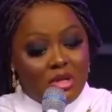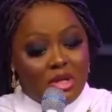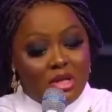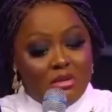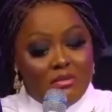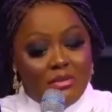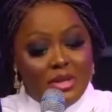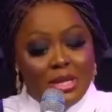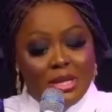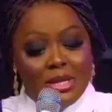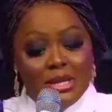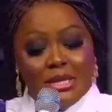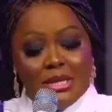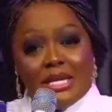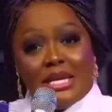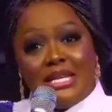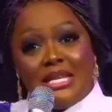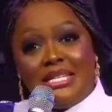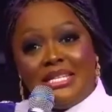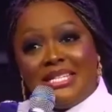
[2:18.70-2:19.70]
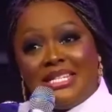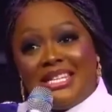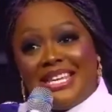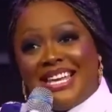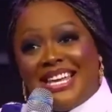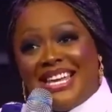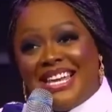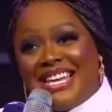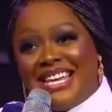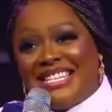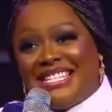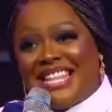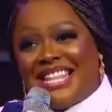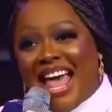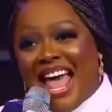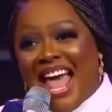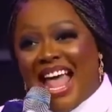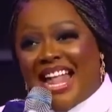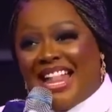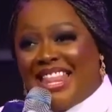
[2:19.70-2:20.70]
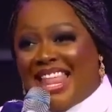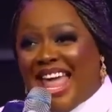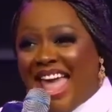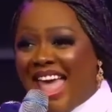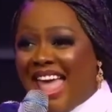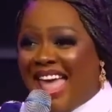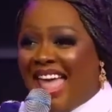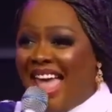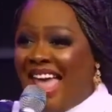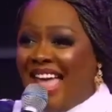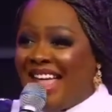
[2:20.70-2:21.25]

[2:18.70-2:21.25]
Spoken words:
whoa, whoa. This is the day